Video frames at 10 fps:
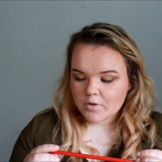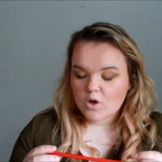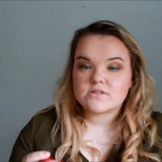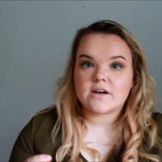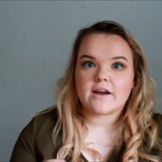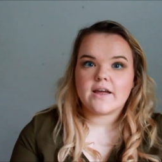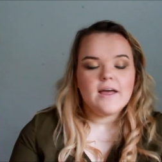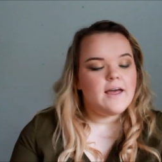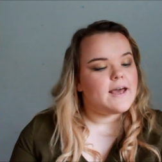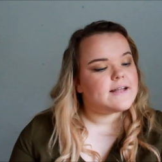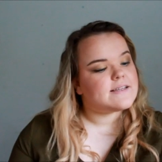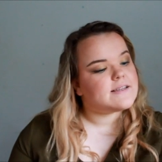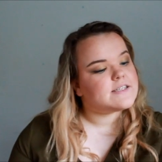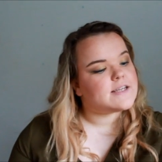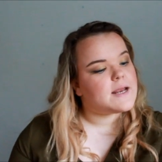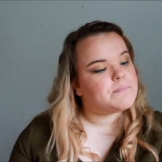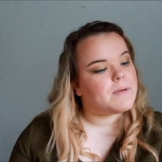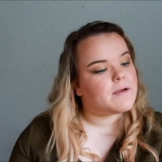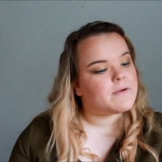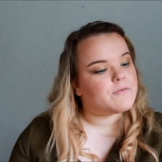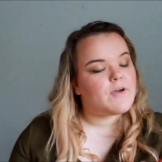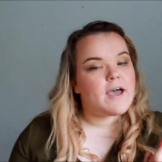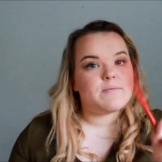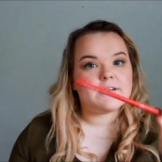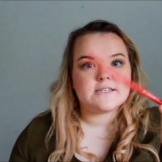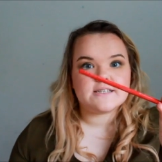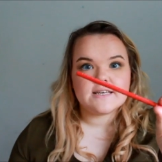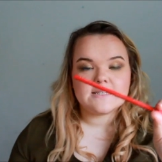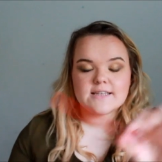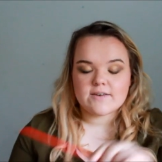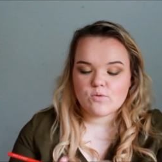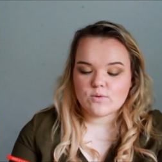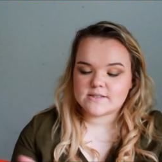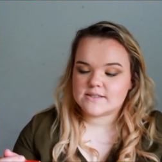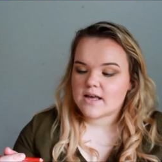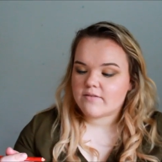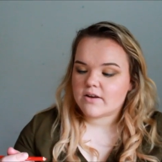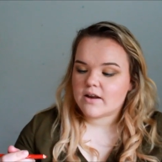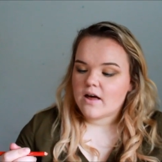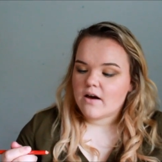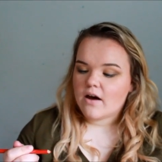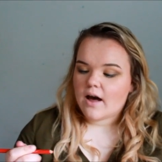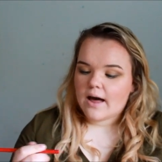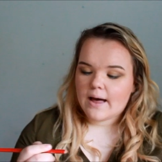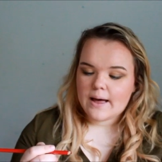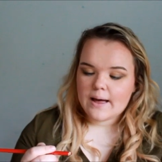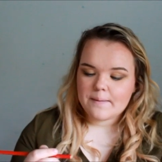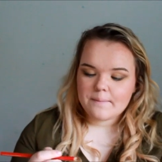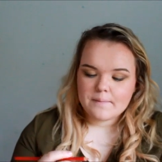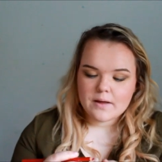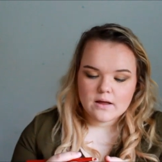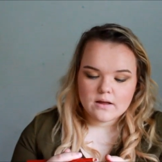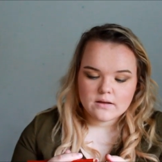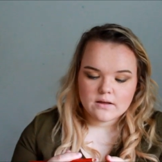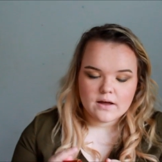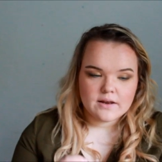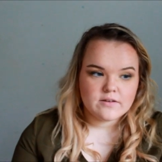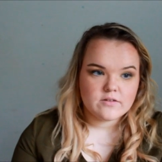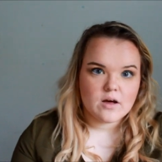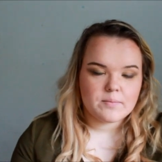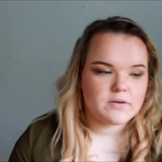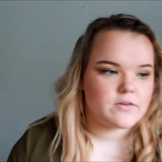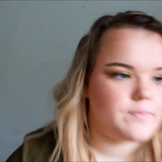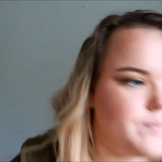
oh, sorry, it's in the shade Berry Red, which is E seven one seven. Um, yeah, I need to top it.